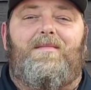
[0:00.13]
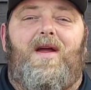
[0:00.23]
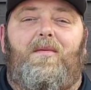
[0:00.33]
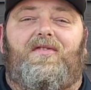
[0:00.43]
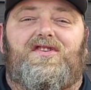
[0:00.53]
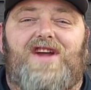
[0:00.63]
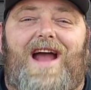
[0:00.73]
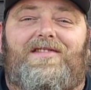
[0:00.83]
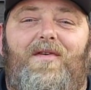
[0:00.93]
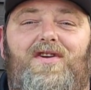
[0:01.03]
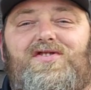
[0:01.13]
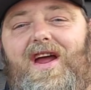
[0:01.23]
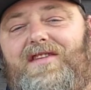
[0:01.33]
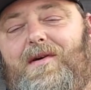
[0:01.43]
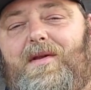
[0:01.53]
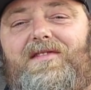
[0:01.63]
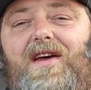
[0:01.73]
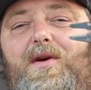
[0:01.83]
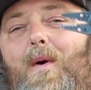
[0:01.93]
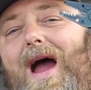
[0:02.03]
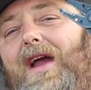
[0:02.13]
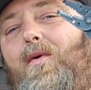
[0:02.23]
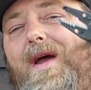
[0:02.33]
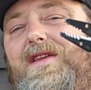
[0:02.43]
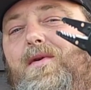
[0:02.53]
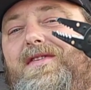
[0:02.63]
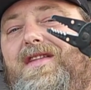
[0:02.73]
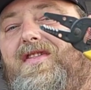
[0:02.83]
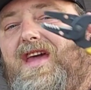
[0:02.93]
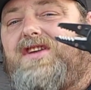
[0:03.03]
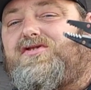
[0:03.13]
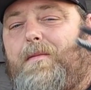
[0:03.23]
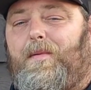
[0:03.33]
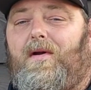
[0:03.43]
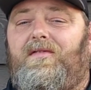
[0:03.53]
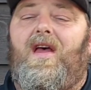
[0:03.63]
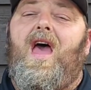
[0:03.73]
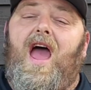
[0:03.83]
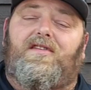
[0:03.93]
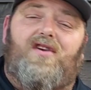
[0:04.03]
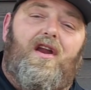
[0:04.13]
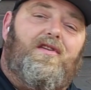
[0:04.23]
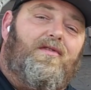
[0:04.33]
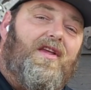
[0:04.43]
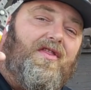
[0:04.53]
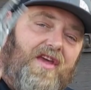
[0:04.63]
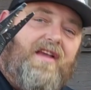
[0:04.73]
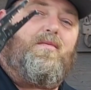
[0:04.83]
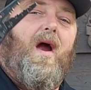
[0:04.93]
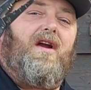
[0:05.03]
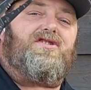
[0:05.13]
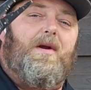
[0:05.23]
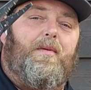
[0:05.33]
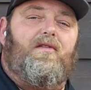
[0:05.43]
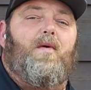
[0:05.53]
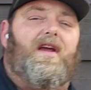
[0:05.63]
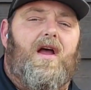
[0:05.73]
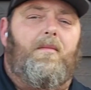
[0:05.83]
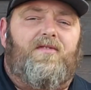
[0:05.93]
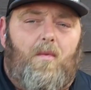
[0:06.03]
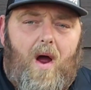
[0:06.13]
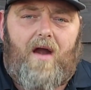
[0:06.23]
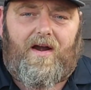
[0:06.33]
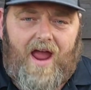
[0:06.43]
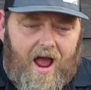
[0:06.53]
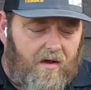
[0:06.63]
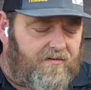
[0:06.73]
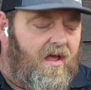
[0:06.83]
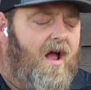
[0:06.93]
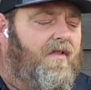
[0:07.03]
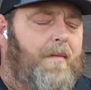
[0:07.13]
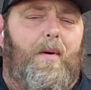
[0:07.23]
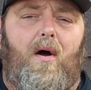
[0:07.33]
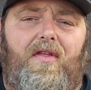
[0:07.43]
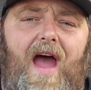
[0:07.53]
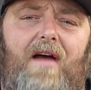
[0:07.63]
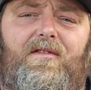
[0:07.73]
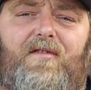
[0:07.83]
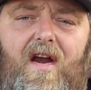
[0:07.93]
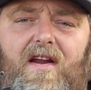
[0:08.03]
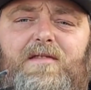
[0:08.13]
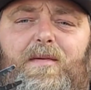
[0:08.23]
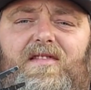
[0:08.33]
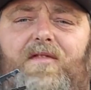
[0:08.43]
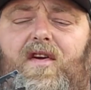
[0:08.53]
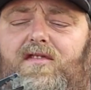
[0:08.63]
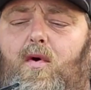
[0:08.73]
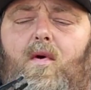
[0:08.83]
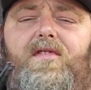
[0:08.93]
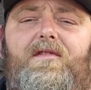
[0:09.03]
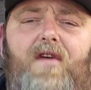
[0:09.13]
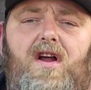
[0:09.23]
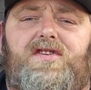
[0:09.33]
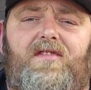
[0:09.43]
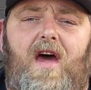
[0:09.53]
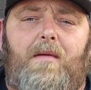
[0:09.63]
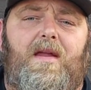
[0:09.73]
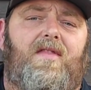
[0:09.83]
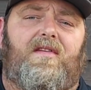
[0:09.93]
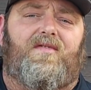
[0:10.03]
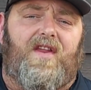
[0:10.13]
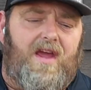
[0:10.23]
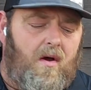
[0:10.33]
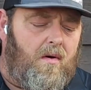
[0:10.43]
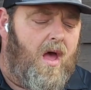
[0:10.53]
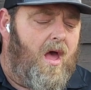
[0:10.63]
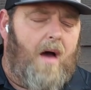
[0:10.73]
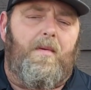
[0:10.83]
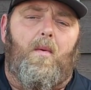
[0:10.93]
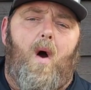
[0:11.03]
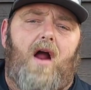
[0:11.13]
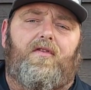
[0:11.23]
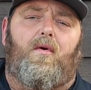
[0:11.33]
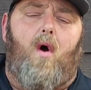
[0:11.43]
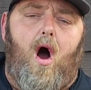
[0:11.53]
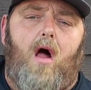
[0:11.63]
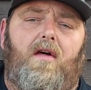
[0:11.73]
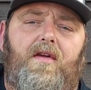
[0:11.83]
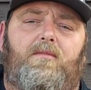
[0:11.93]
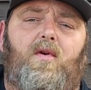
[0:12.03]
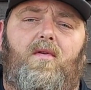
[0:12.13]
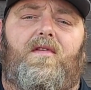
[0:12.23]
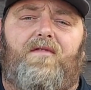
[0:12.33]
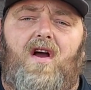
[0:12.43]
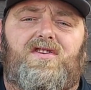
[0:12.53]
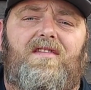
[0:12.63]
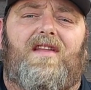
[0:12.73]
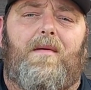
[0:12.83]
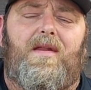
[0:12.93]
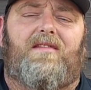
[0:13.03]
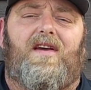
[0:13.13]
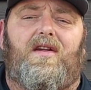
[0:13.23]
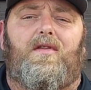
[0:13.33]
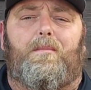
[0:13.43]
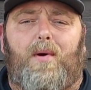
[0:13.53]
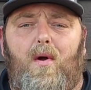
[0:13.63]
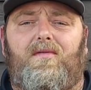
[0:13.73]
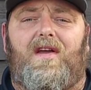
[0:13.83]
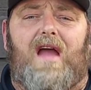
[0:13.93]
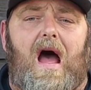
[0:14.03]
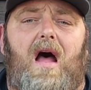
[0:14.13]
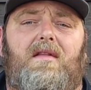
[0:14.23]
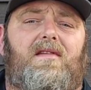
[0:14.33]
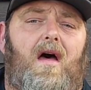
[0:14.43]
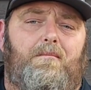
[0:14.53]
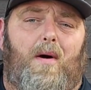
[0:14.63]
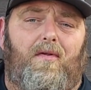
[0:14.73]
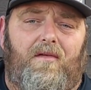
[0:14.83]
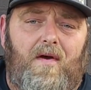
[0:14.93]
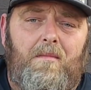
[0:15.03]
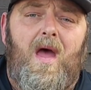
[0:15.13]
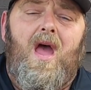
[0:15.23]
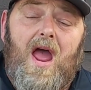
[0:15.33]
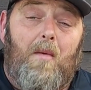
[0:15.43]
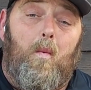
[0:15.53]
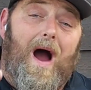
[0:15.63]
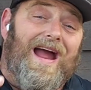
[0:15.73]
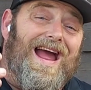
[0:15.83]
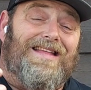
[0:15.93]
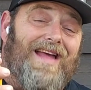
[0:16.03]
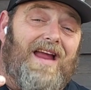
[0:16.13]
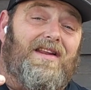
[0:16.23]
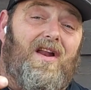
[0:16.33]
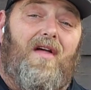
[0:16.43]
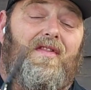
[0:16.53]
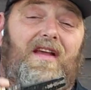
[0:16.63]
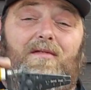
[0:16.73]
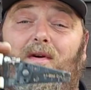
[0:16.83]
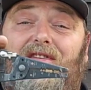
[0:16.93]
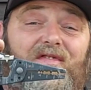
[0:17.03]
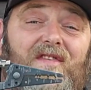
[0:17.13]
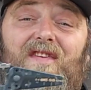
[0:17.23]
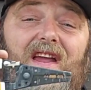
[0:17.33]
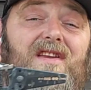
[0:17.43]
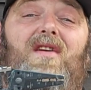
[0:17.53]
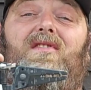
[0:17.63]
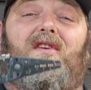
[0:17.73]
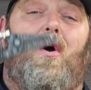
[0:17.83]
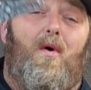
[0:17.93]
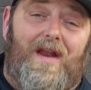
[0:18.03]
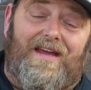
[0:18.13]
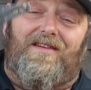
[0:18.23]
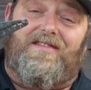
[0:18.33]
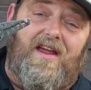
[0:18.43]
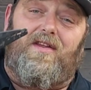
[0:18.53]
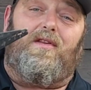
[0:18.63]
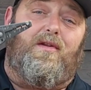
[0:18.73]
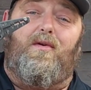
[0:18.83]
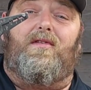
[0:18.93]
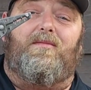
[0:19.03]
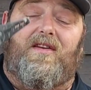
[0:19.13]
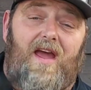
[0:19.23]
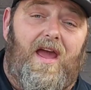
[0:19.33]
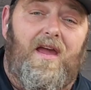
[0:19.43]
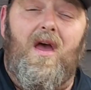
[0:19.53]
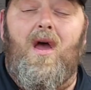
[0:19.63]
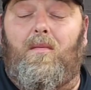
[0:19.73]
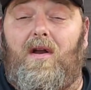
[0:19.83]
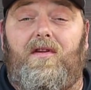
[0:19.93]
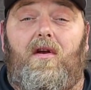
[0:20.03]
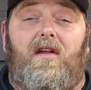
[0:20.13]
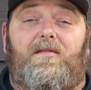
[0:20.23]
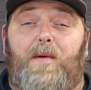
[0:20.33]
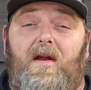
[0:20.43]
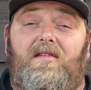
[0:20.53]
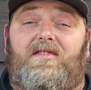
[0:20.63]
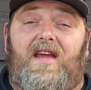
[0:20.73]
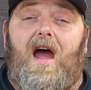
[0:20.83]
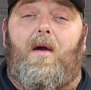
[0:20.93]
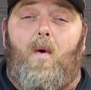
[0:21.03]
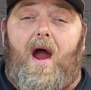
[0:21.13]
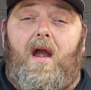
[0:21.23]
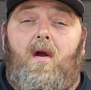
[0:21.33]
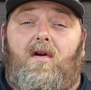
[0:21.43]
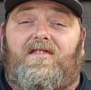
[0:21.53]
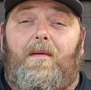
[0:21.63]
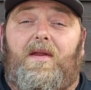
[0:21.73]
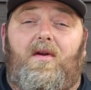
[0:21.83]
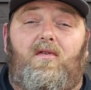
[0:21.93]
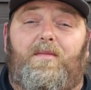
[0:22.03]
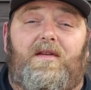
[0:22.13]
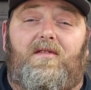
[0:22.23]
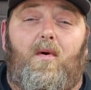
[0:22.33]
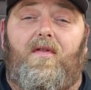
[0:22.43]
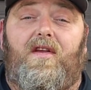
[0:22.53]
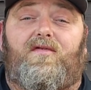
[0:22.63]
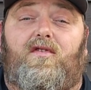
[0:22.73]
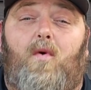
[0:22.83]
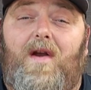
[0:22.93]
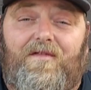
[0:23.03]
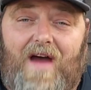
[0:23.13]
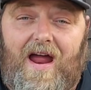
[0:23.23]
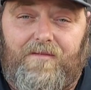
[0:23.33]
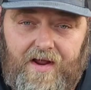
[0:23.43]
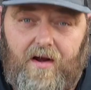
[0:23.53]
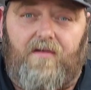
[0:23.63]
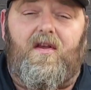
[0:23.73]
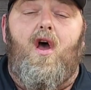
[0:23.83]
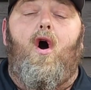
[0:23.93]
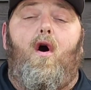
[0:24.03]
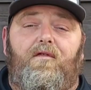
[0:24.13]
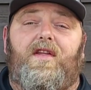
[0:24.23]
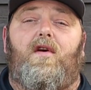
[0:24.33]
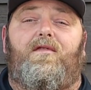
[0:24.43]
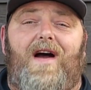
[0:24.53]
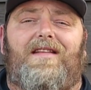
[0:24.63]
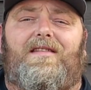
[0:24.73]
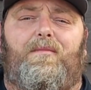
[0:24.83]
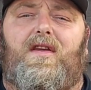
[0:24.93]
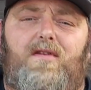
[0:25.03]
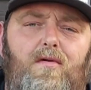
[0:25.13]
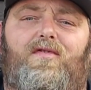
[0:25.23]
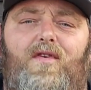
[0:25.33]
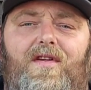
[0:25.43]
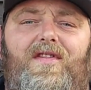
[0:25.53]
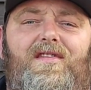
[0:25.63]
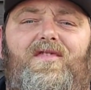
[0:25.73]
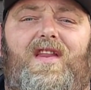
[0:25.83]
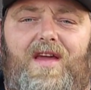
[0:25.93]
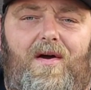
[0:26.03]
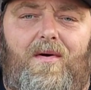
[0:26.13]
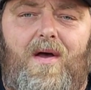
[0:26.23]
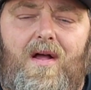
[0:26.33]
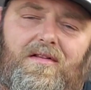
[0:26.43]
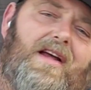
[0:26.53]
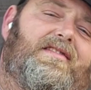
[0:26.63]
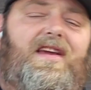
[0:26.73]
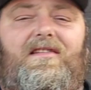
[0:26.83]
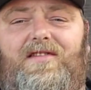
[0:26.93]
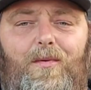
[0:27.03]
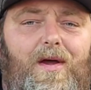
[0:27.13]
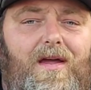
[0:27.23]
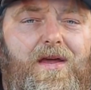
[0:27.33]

here with the Jacks of all trades. I'm going to tell you why I quit using these strippers and started using these wire strippers when it comes to wiring a house. They both have very specific tools and functions on them, and in this video, I'm going to walk through all of them tools and functions, and I'm going to tell you the pros and cons on both of them and why I landed on these ones 15 years ago and I continue to use them today. Whether you're an experienced DIYer or somebody who's been doing this for 25 years, hopefully you'll find something useful in this video. Let's get to it.